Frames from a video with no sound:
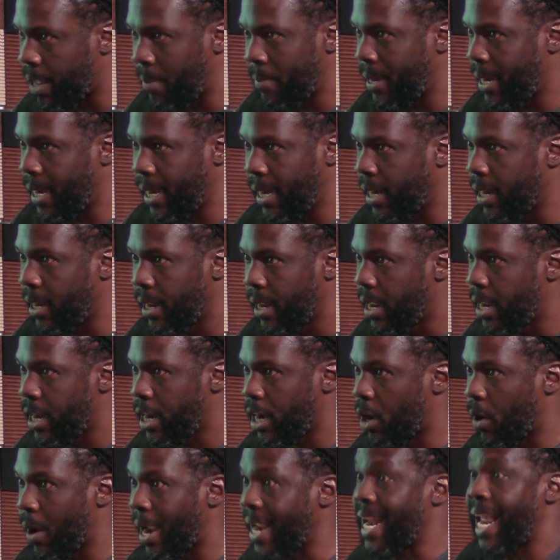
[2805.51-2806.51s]
I mean,
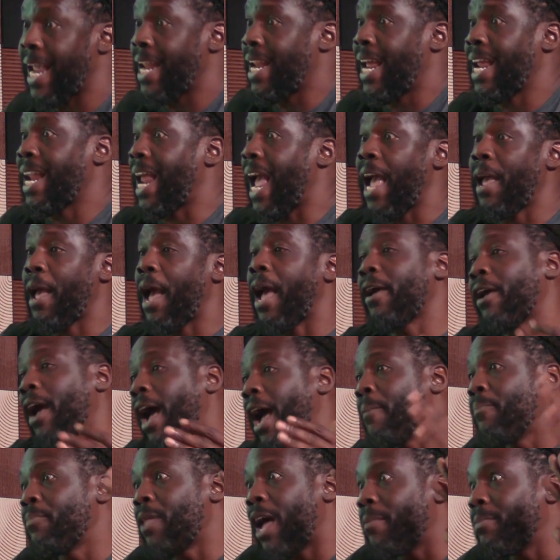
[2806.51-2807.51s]
you know, I mean, and, and let's I, just,
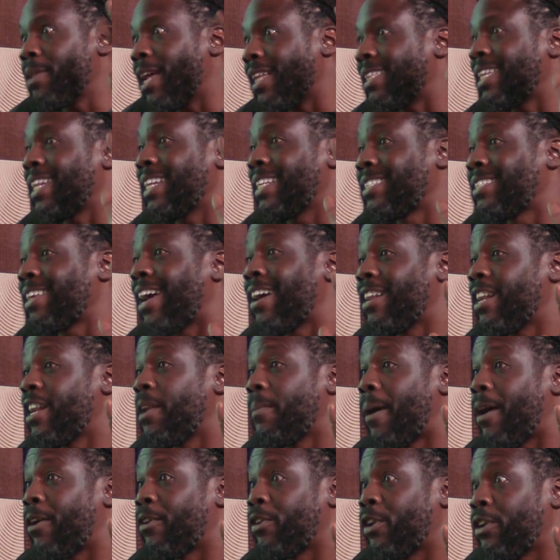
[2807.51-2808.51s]
let's I'm, I'm not that excited
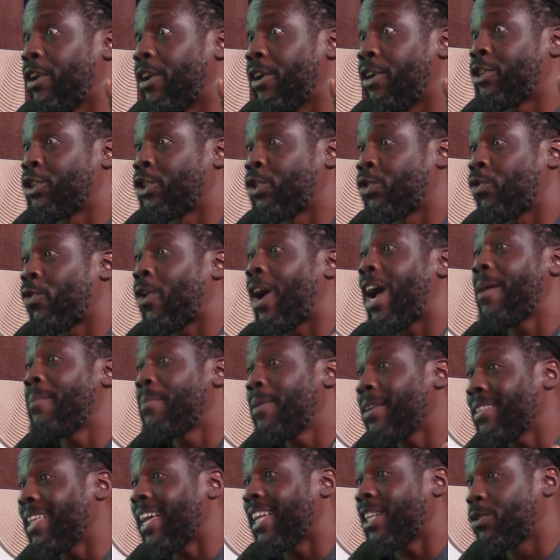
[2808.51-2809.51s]
about
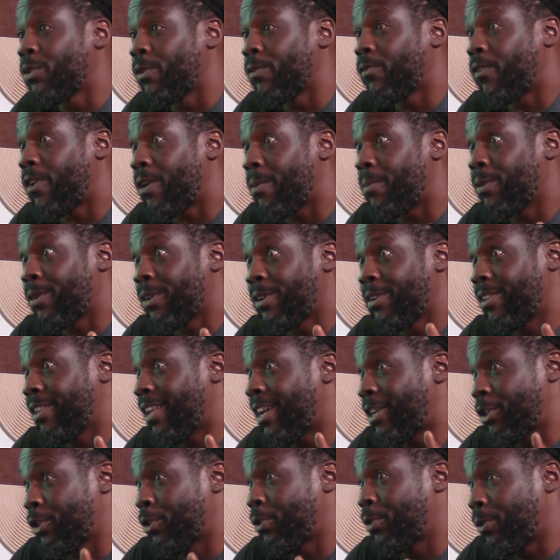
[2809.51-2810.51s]
ascribing that to a
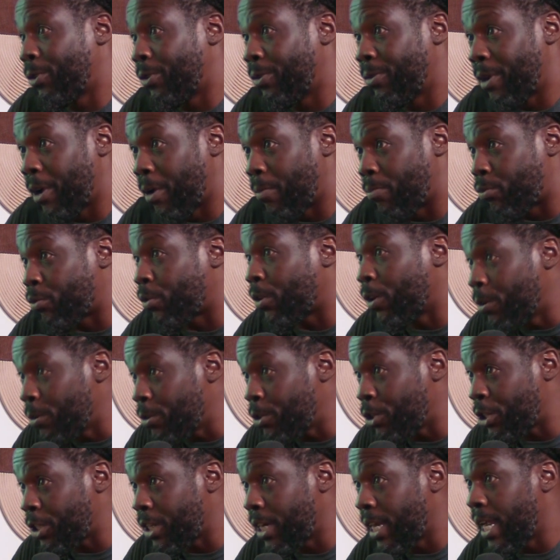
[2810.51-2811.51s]
pharmacological
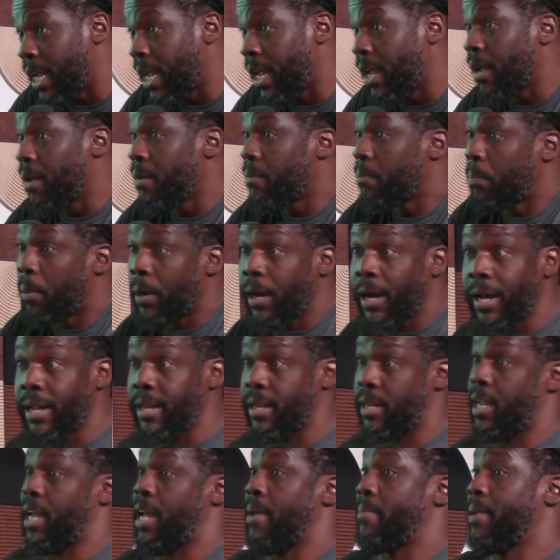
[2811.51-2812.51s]
approach,
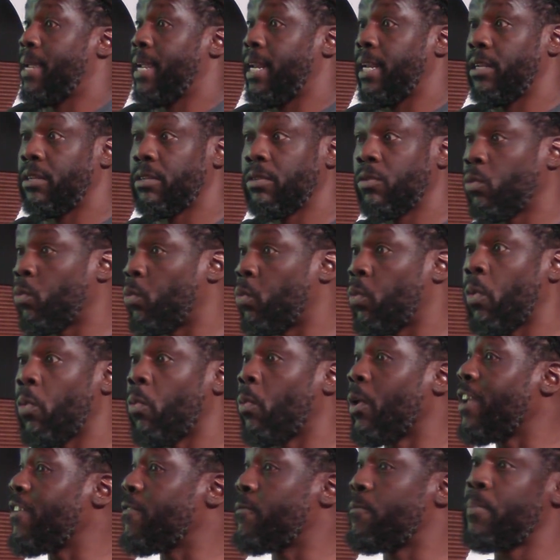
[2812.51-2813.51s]
but I mean,
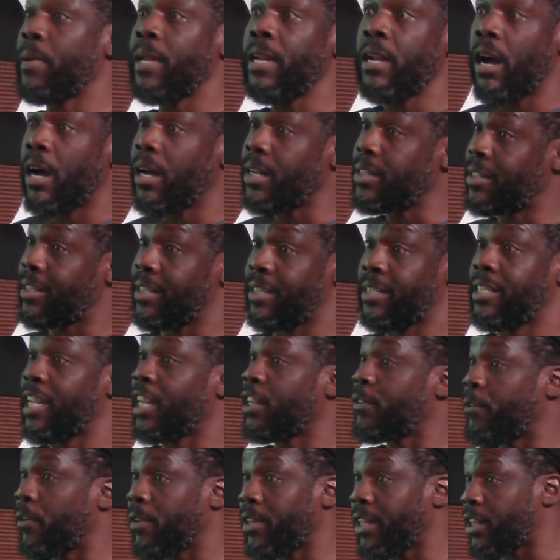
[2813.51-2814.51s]
we've been
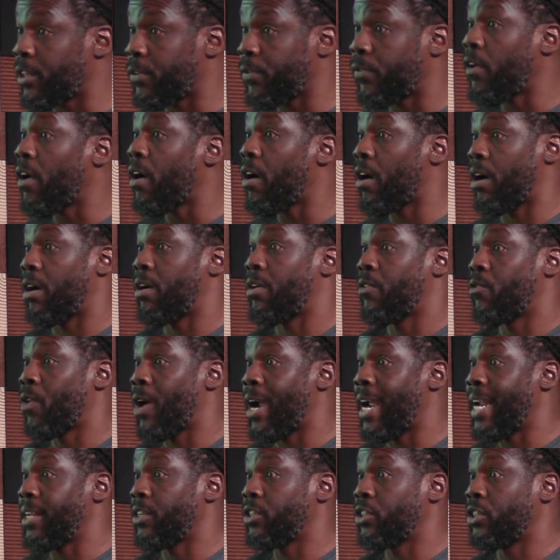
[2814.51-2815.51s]
unsuccessful thus far,
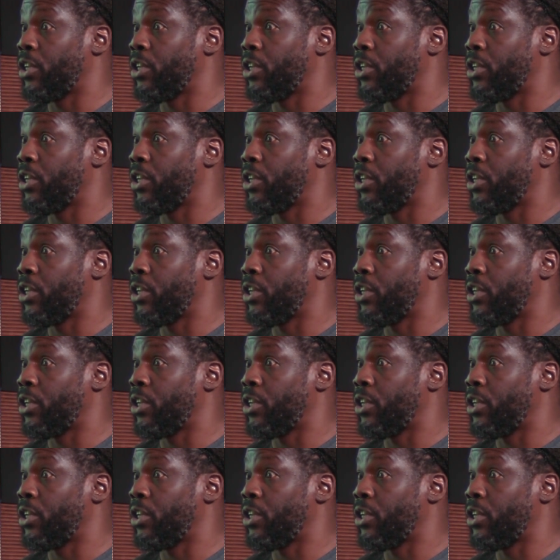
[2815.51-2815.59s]
right?